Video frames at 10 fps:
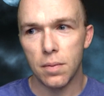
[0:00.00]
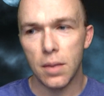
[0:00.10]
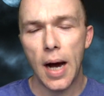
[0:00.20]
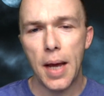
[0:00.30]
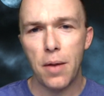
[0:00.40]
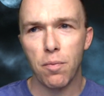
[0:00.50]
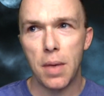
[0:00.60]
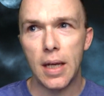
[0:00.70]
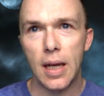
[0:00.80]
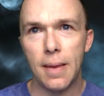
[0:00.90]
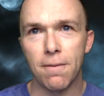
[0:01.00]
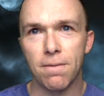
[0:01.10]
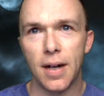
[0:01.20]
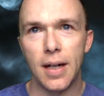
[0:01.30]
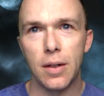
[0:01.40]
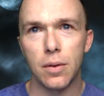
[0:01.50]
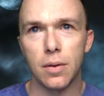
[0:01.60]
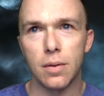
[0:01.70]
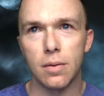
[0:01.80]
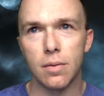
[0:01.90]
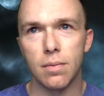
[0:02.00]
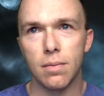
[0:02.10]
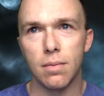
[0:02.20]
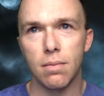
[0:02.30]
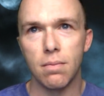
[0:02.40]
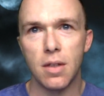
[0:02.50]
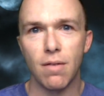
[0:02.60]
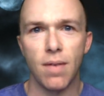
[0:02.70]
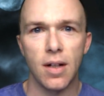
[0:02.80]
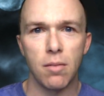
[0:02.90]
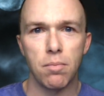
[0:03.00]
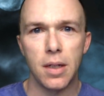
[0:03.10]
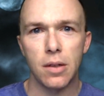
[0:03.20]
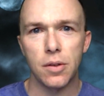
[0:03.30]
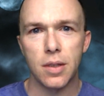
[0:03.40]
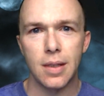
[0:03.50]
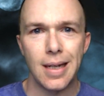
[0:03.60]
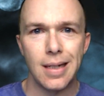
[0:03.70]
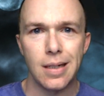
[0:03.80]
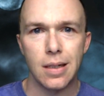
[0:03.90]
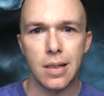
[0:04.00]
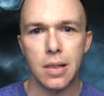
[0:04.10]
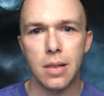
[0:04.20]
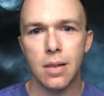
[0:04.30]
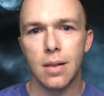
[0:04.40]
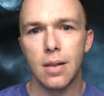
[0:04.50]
kind of making the final developmental stages